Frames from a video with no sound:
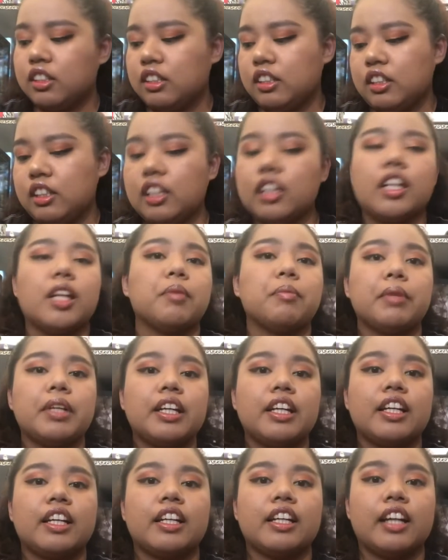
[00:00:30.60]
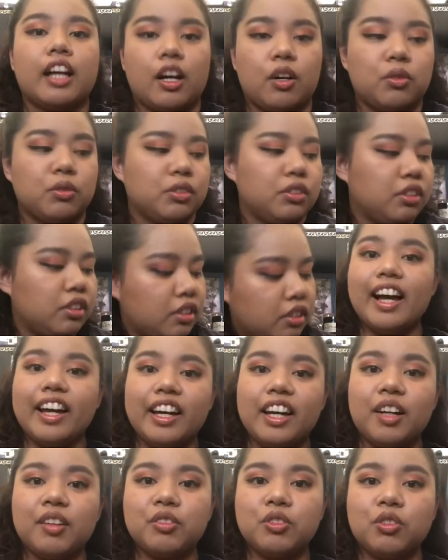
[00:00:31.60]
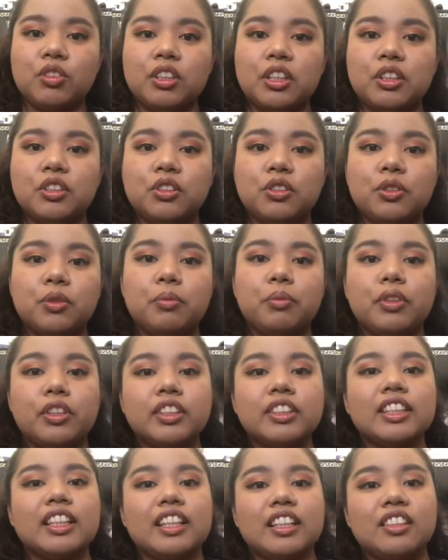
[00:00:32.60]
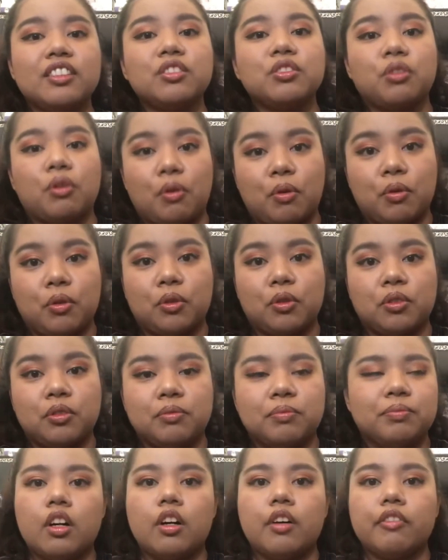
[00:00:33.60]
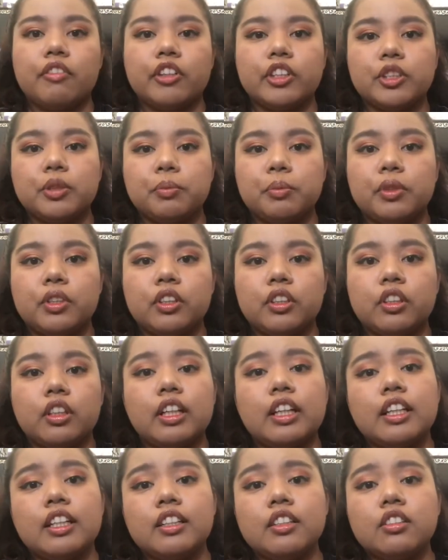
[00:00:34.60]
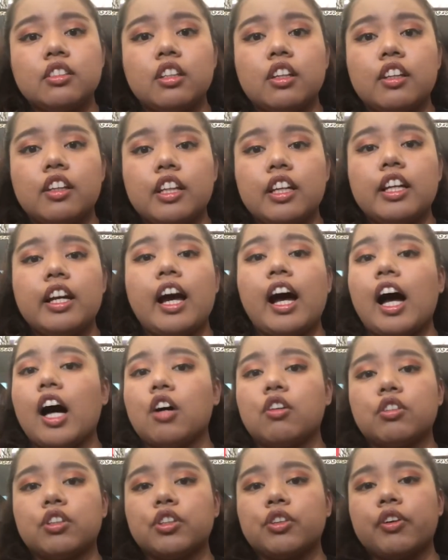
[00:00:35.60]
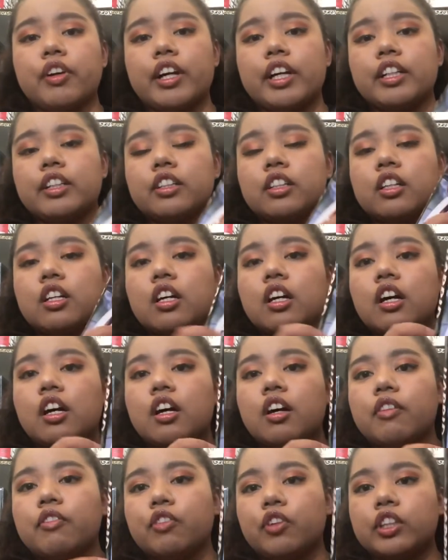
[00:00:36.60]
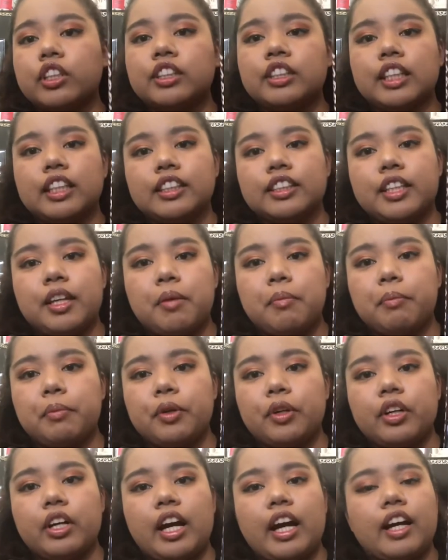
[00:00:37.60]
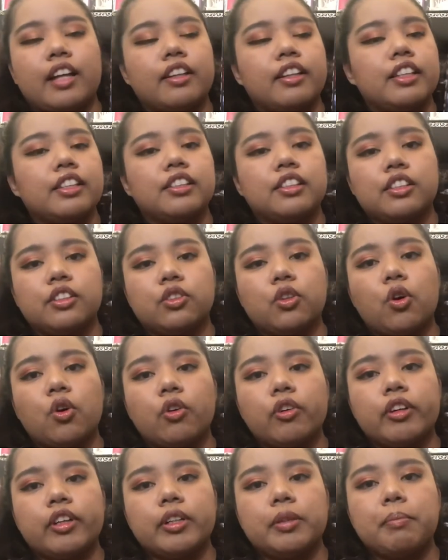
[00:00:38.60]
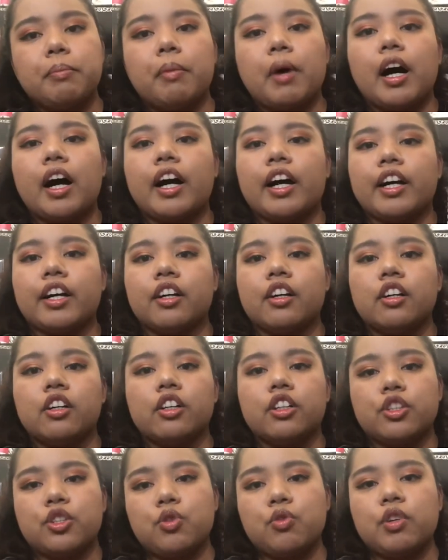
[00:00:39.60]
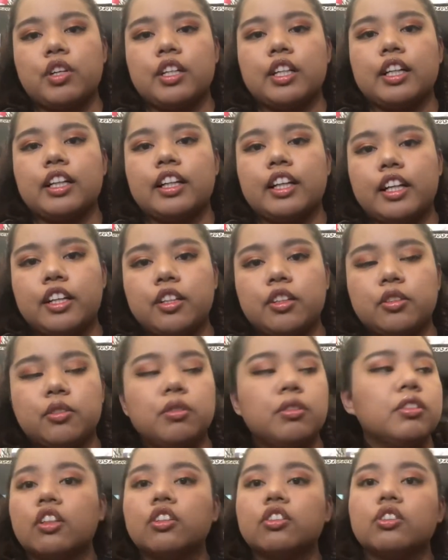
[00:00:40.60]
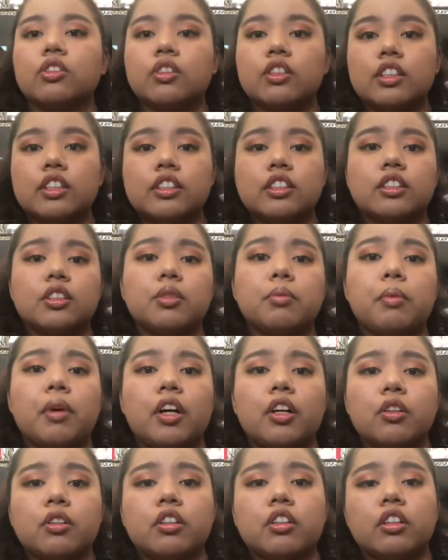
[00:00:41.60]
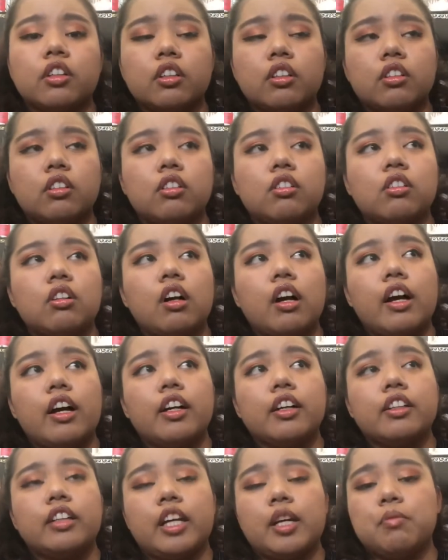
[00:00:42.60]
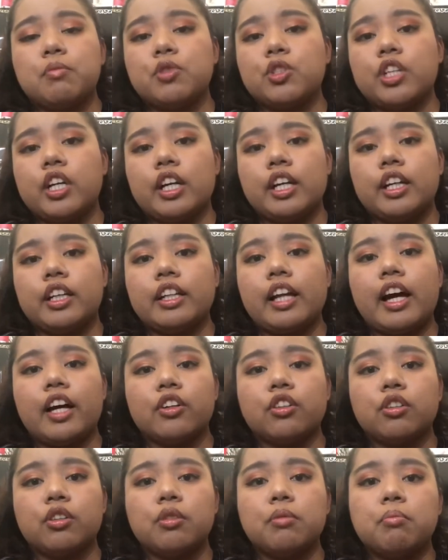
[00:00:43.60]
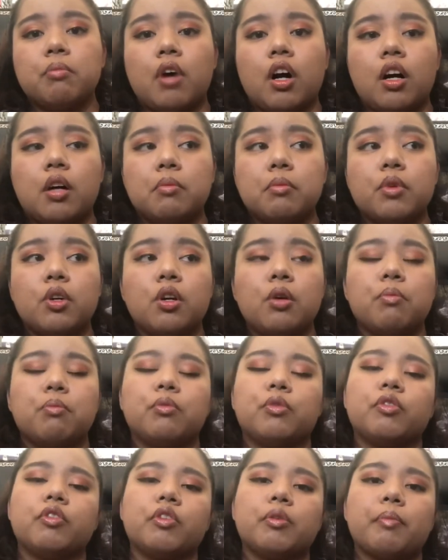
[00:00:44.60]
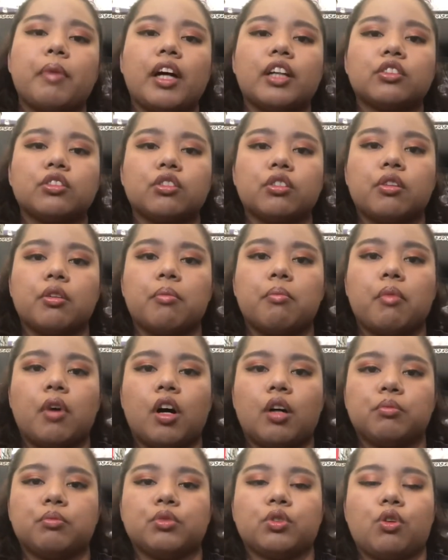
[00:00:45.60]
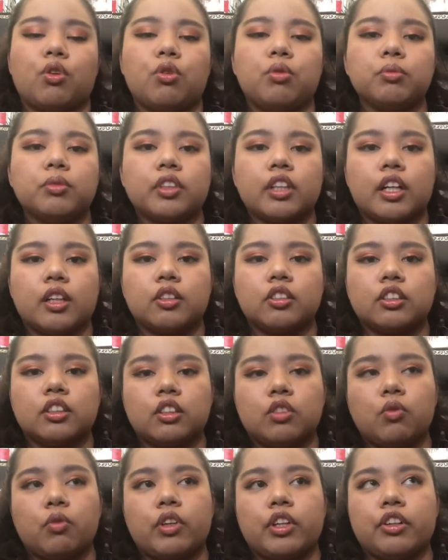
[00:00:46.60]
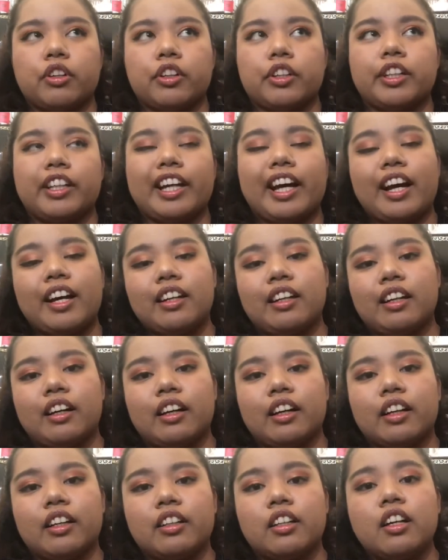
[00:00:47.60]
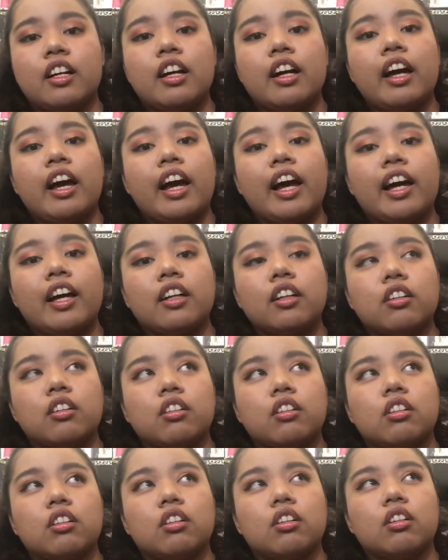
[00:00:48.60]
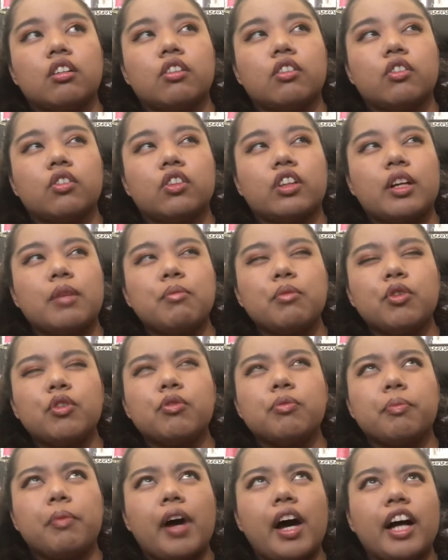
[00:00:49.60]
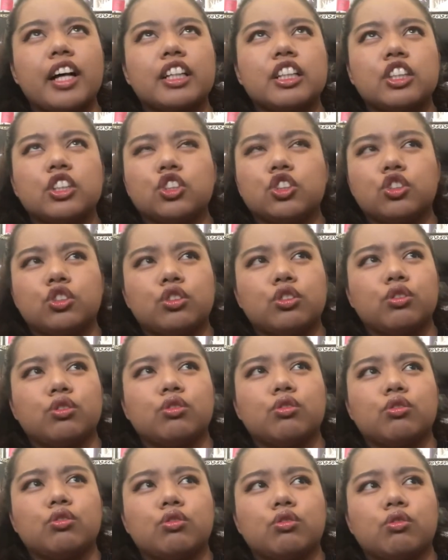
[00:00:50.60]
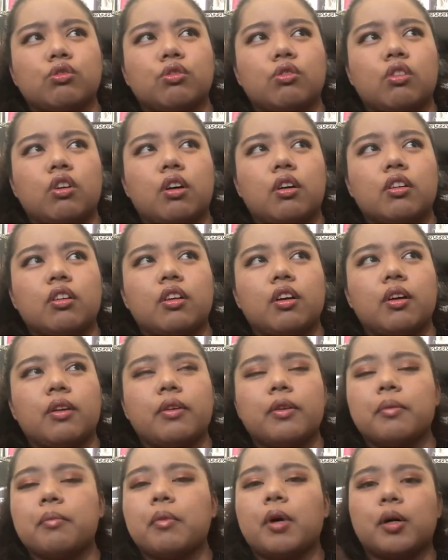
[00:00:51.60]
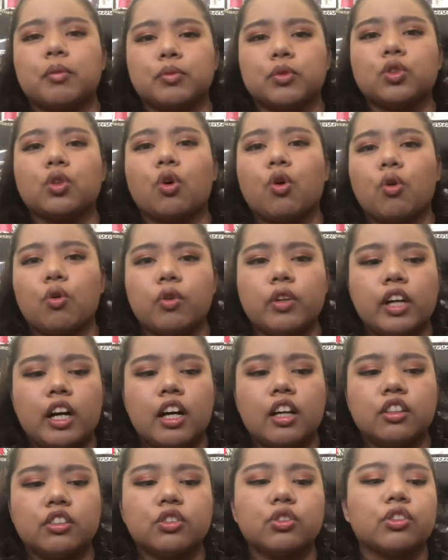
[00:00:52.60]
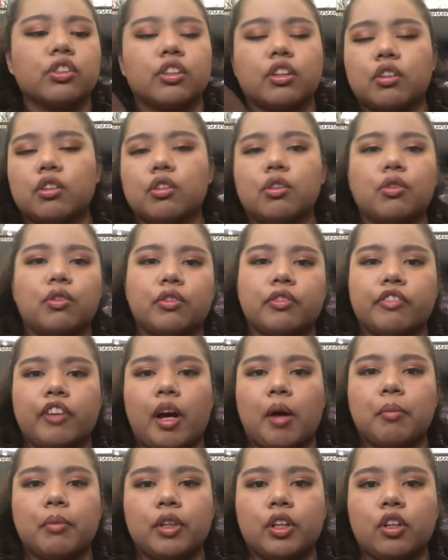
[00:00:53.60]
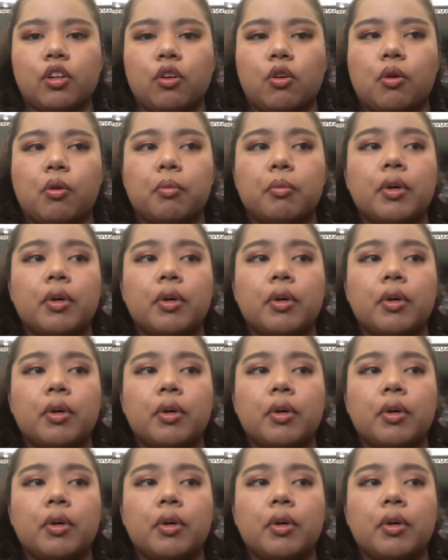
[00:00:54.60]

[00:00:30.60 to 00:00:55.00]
Let me count. I have twenty-two books in total. First book is the Owlcrate for September, and this is Horrid by Katrina Leno. So this is about a girl named Jane and her mom moving back to her mom's hometown when her dad died, and they moved back into the mom's old house or old family home,